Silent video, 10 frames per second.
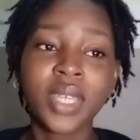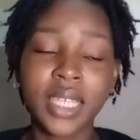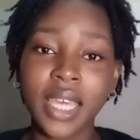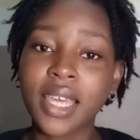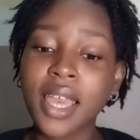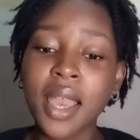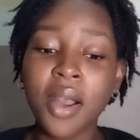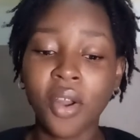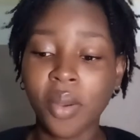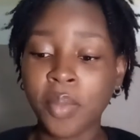Yeah.
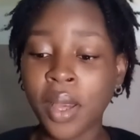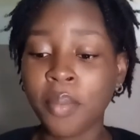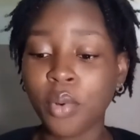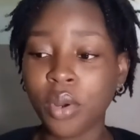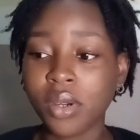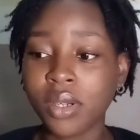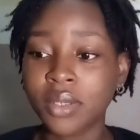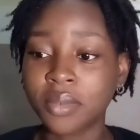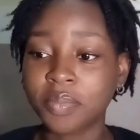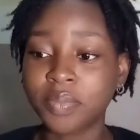
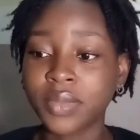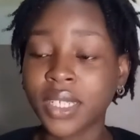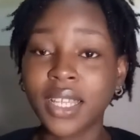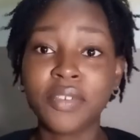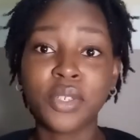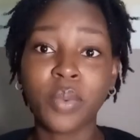That video